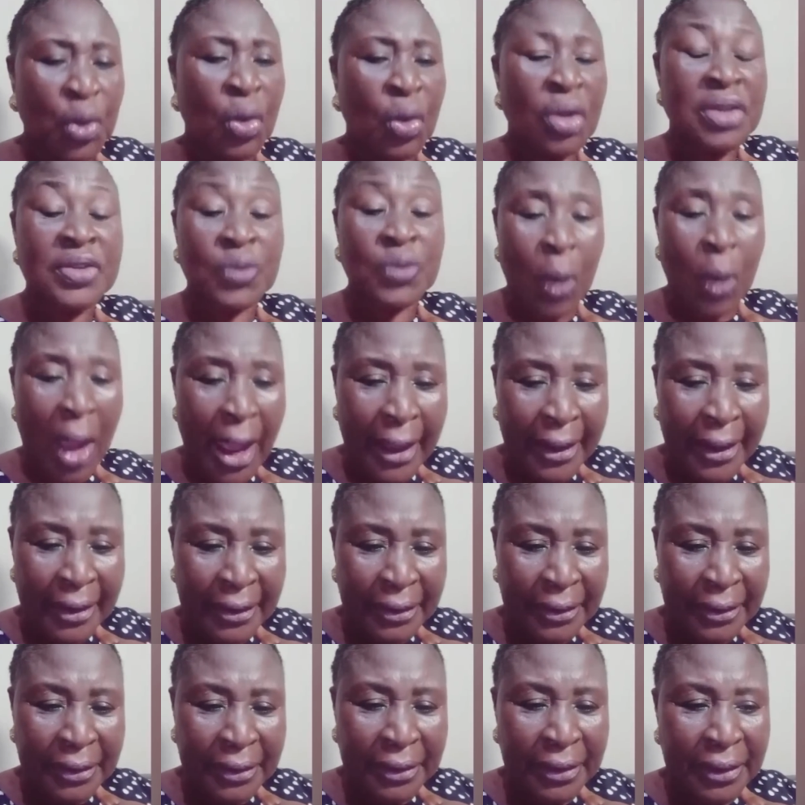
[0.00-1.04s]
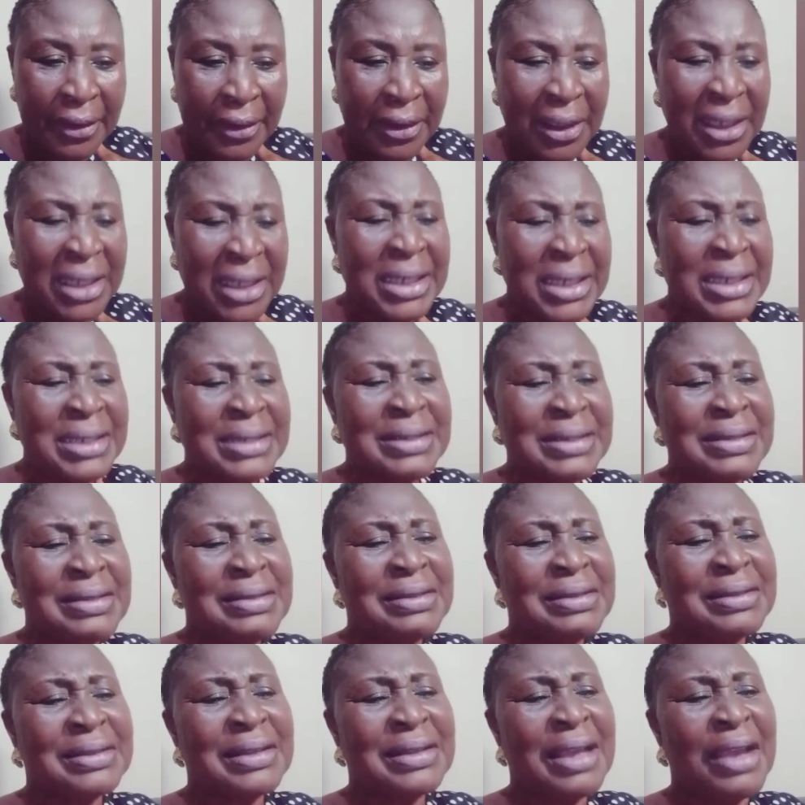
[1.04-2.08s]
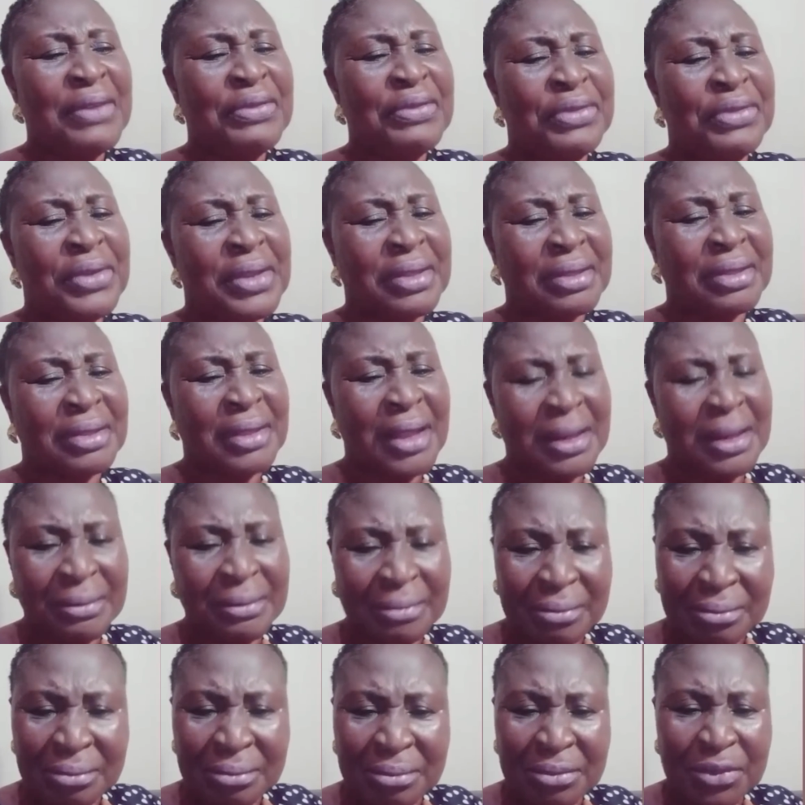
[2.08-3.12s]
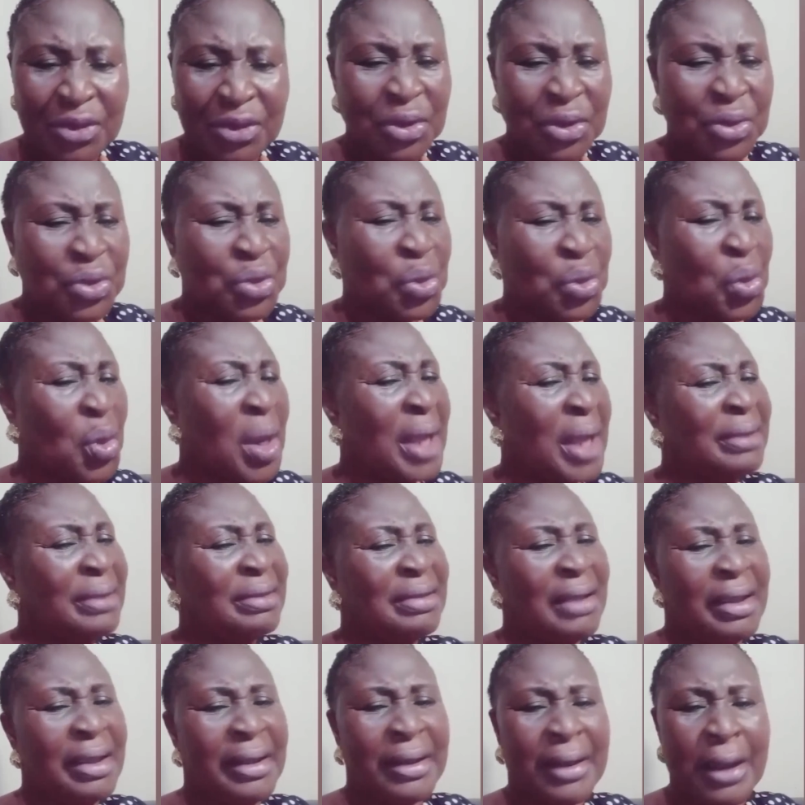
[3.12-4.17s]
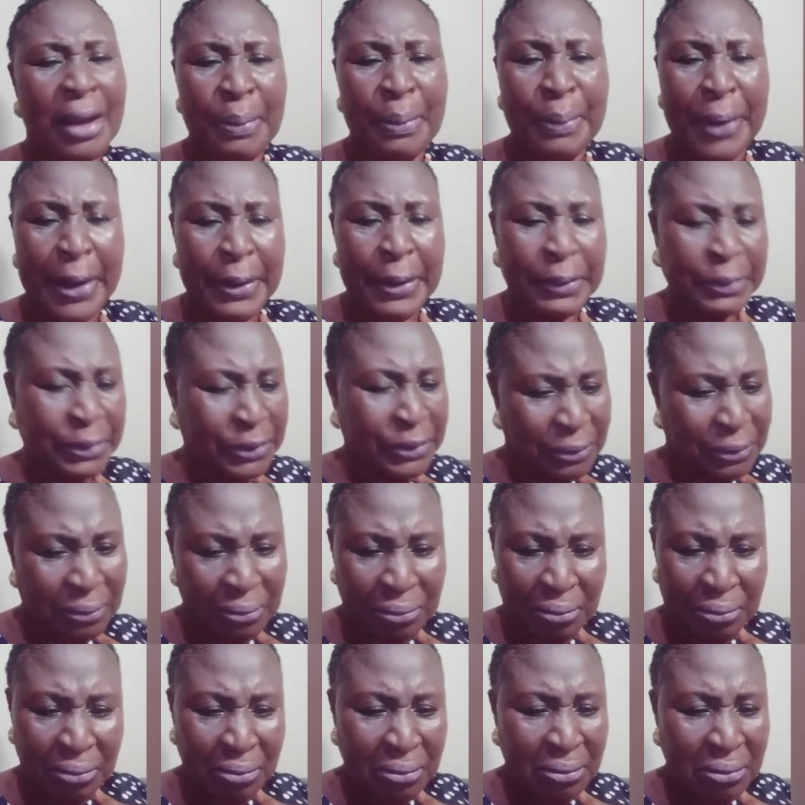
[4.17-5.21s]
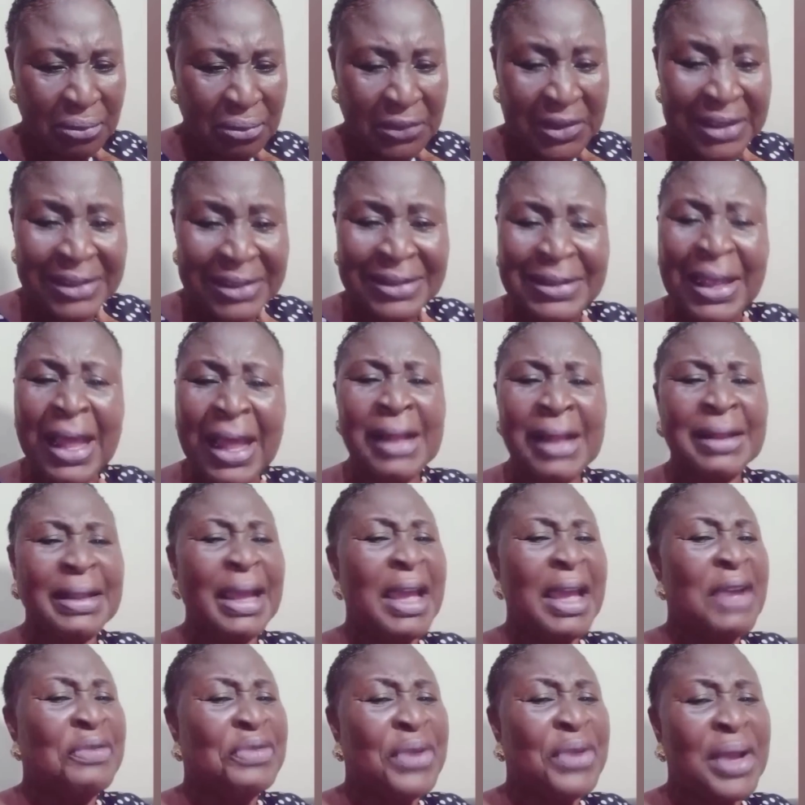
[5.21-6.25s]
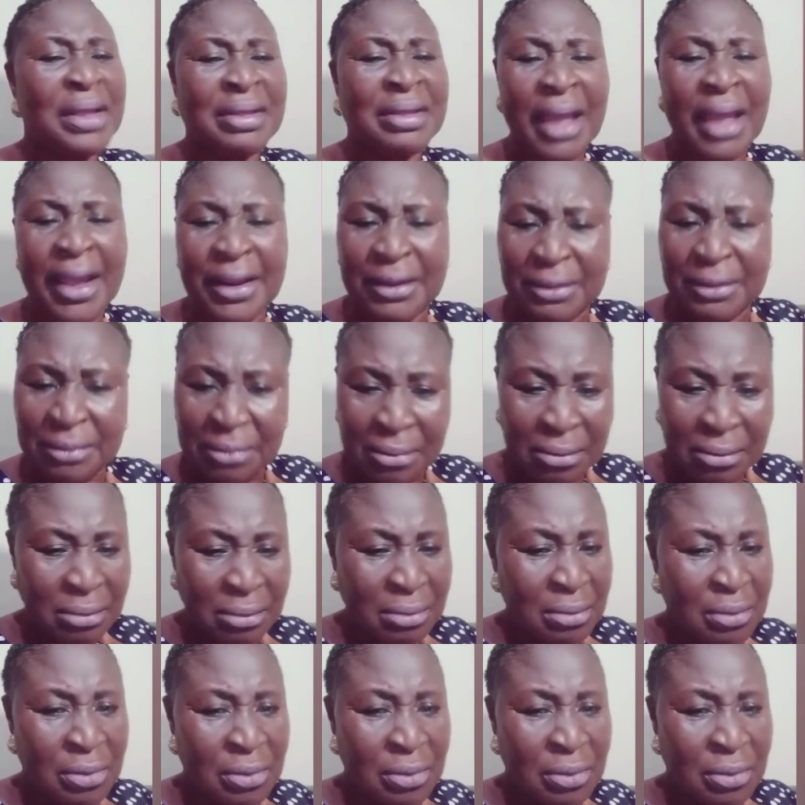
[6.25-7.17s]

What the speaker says: Because why? He steals everything you can think about. Sell everything.